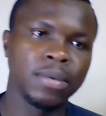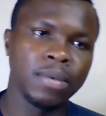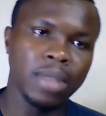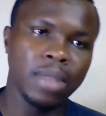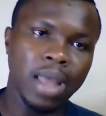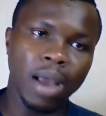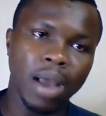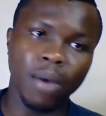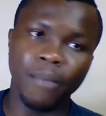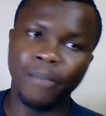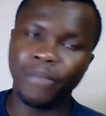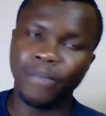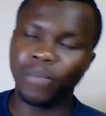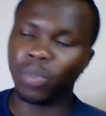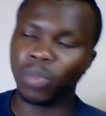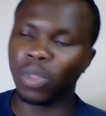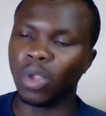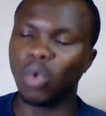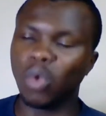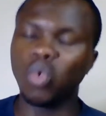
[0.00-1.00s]
Now,
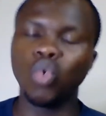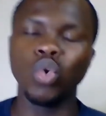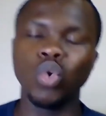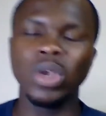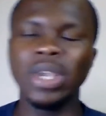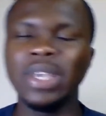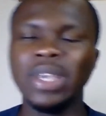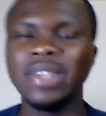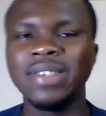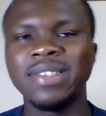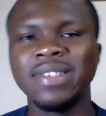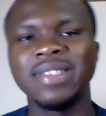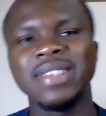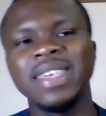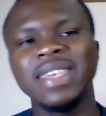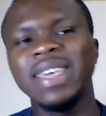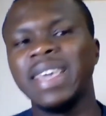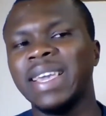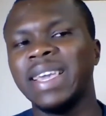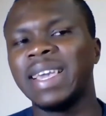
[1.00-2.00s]
who is
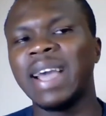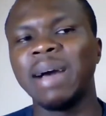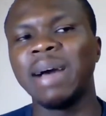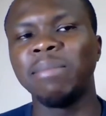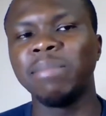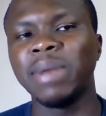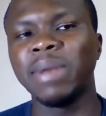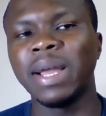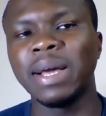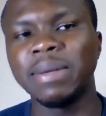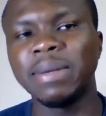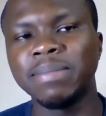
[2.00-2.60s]
a gambler?